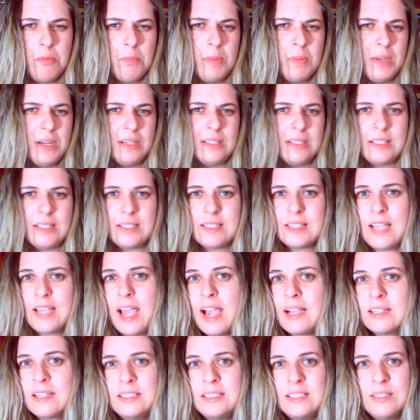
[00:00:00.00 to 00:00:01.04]
bit of
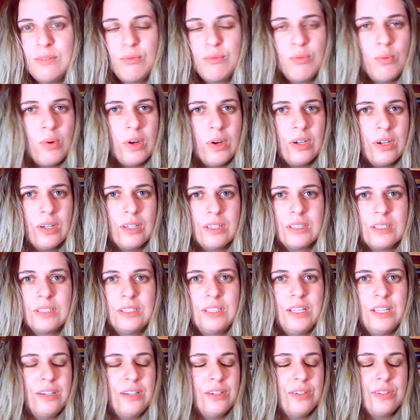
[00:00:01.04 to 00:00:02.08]
detective work,
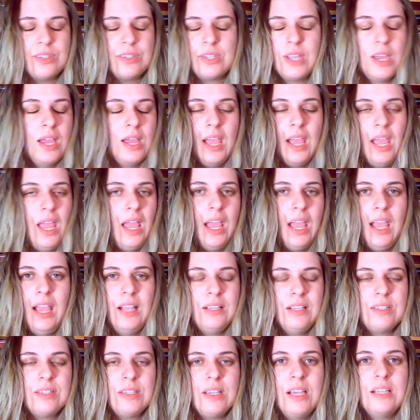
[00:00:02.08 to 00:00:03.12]
there's
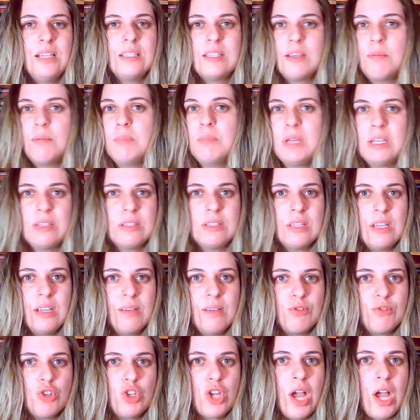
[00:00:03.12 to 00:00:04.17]
it's a mixing
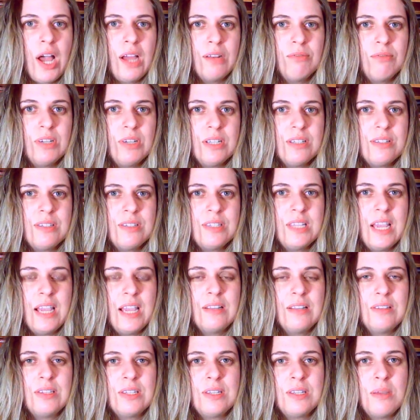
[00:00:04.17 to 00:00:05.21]
of genres.
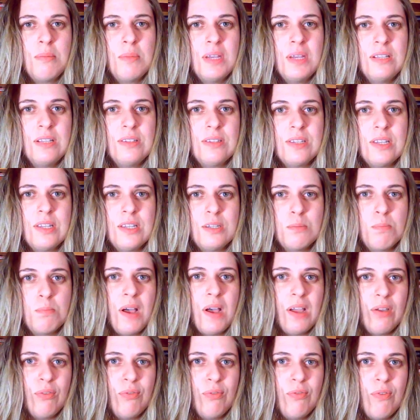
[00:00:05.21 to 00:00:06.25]
Dan Simmons is
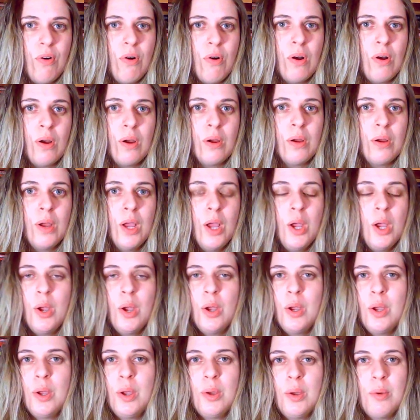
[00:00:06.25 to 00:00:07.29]
by far
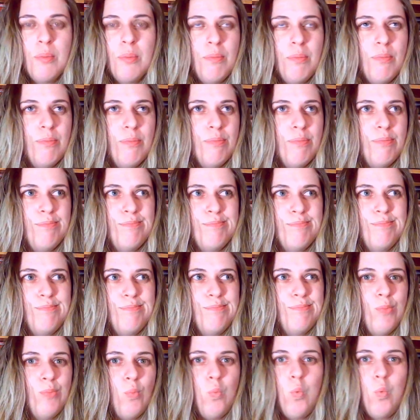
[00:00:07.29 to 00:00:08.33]

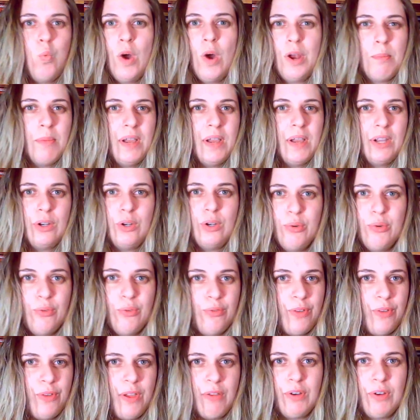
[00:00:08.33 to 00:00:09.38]
one of my new
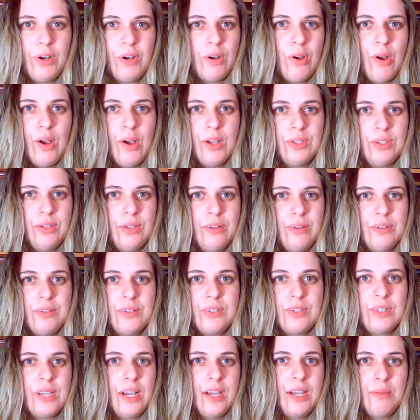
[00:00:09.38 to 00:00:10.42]
favorite
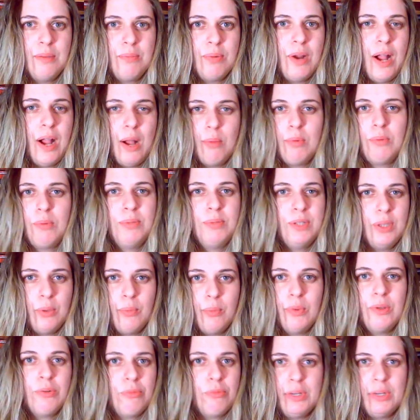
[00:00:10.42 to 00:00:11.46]
authors. I probably
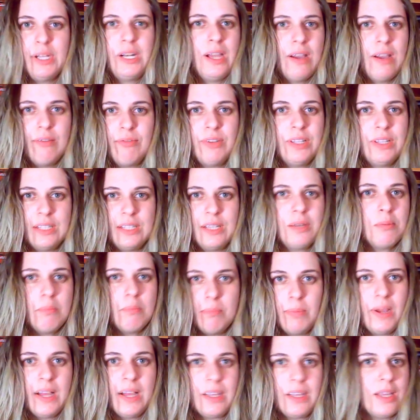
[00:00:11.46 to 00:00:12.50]
will read everything
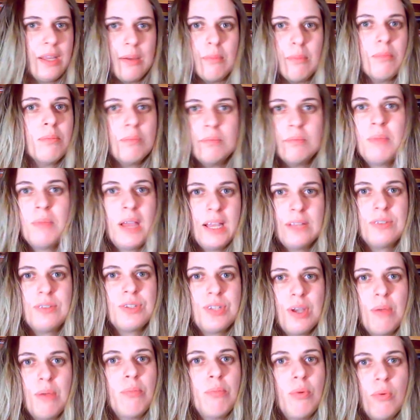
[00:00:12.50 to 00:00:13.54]
by him at
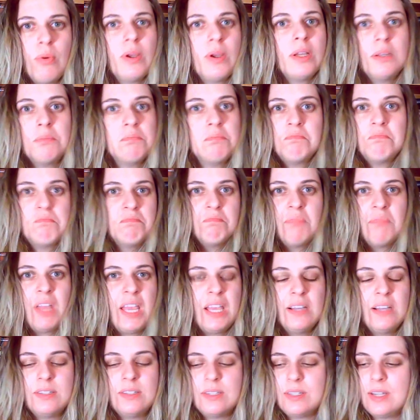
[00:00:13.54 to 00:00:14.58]
some point,
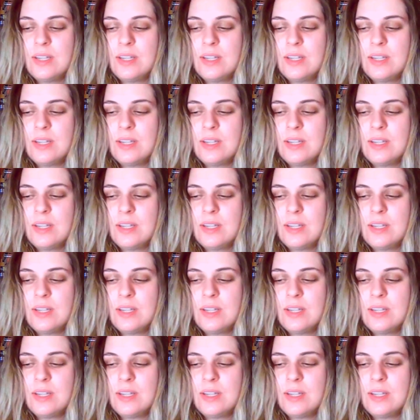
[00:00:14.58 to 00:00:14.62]
hands